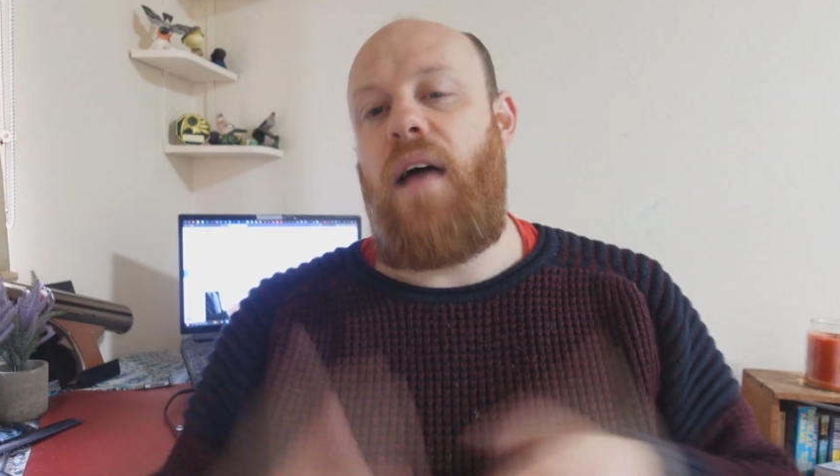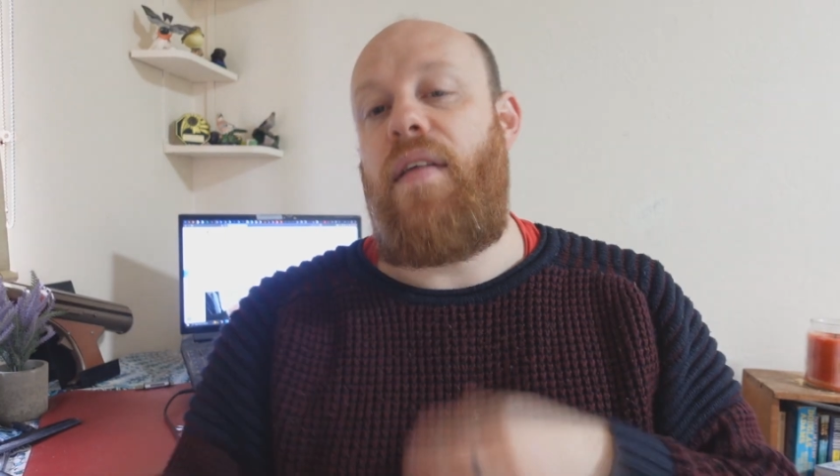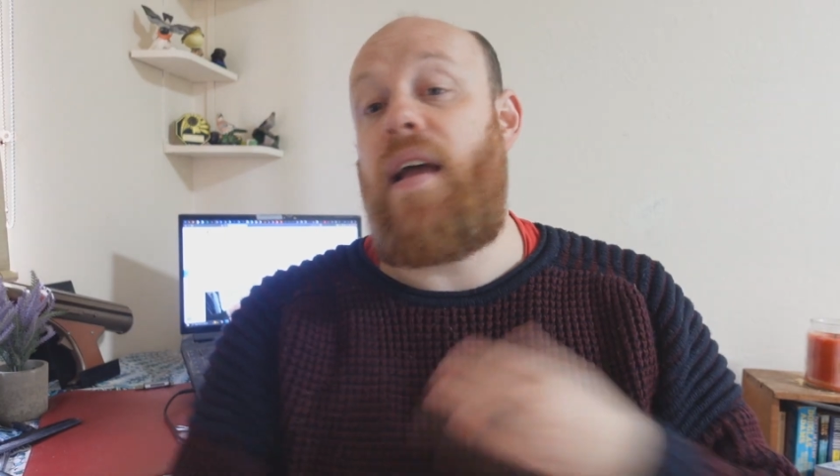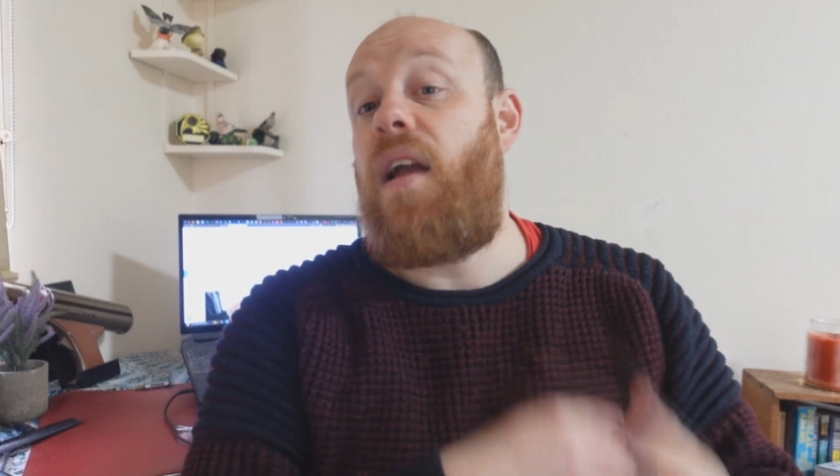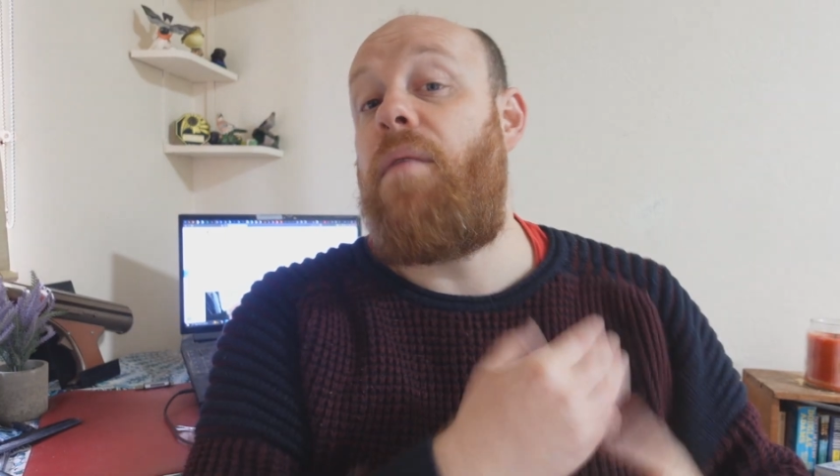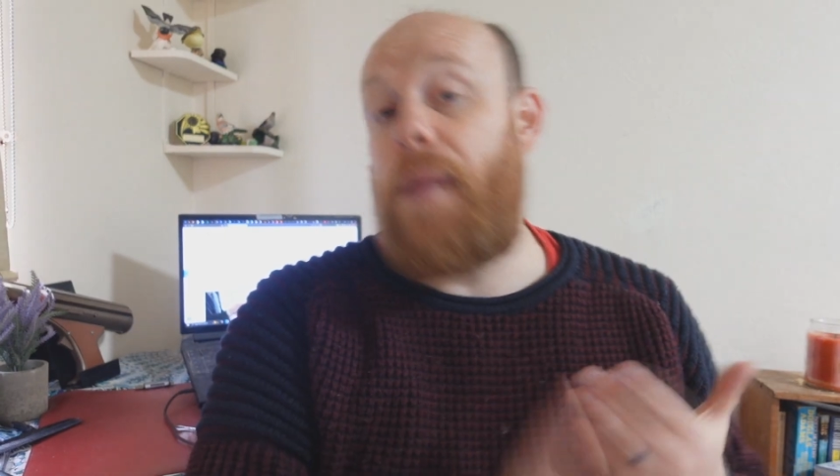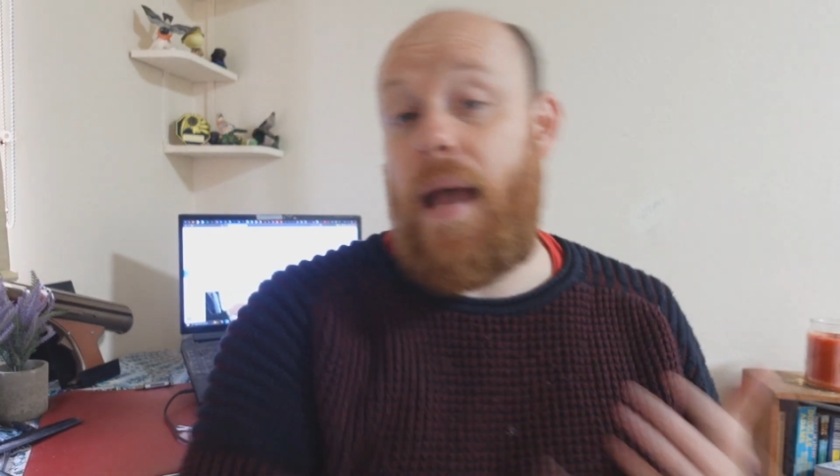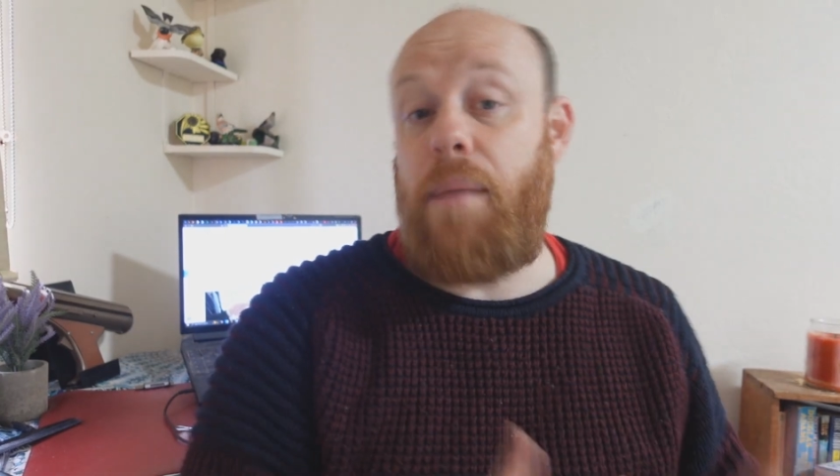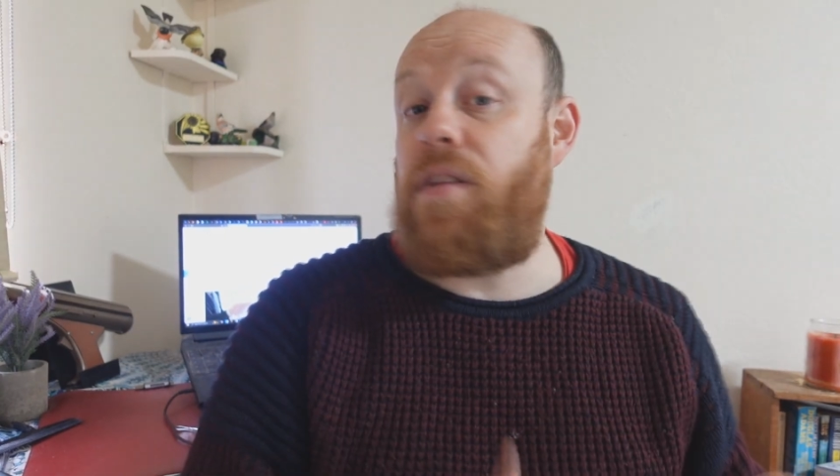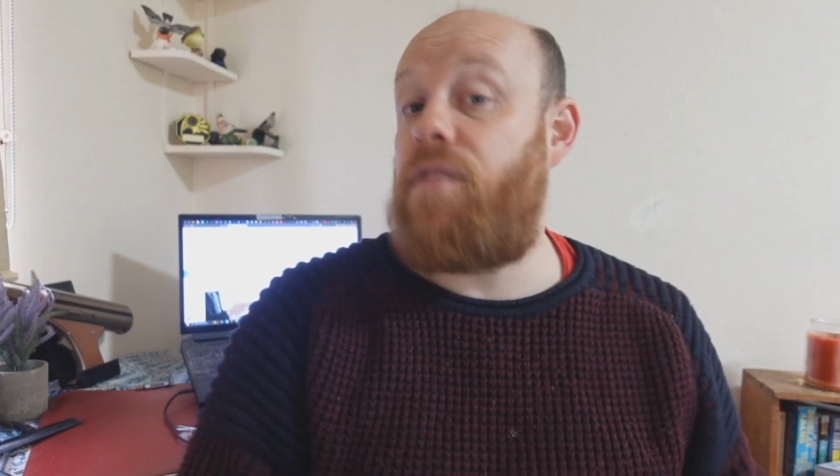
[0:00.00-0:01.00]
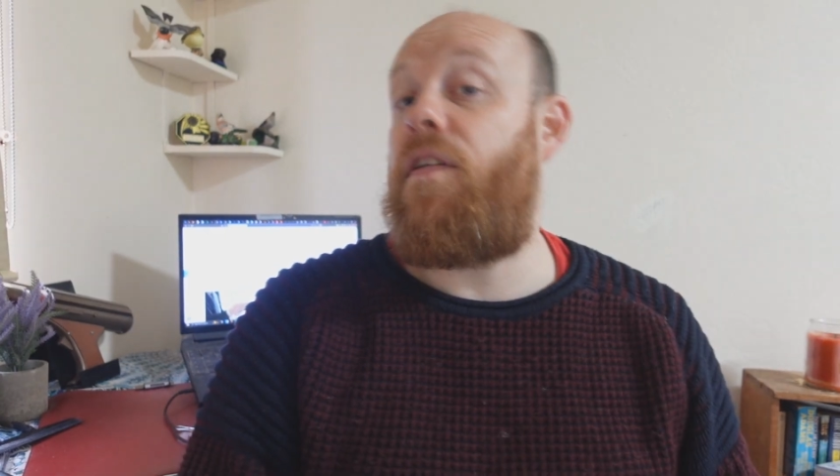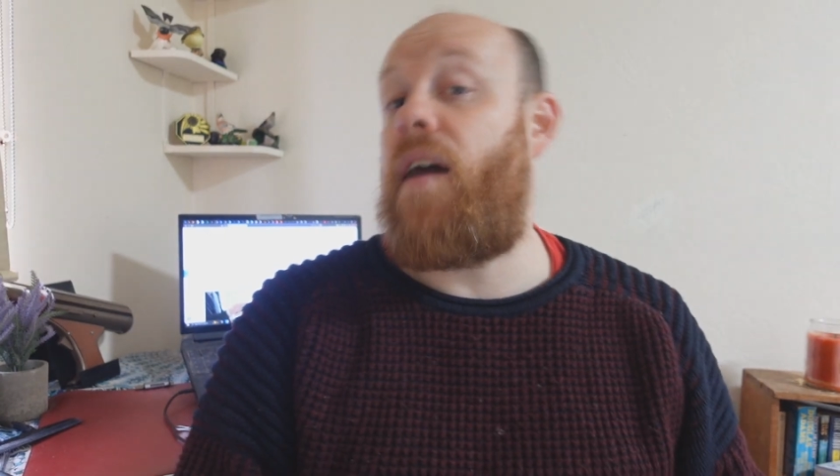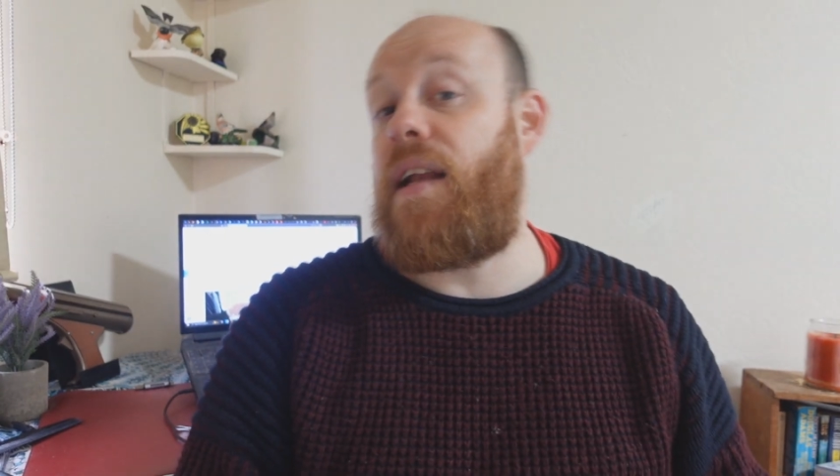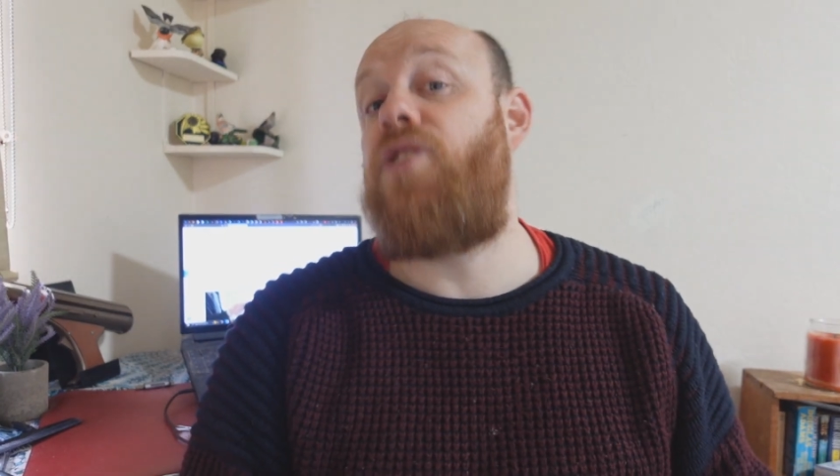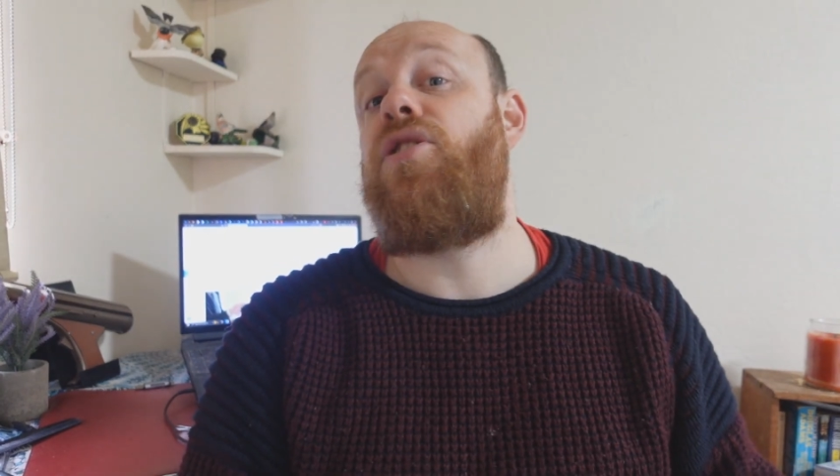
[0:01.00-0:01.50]
they're going to be able to
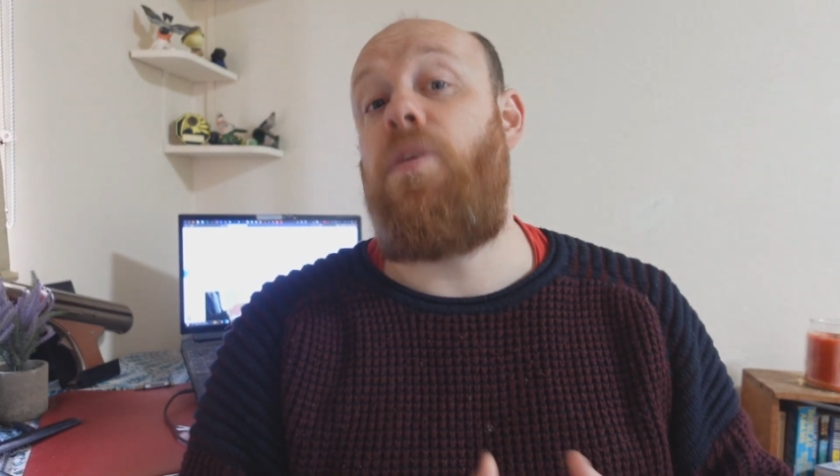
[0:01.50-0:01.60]
find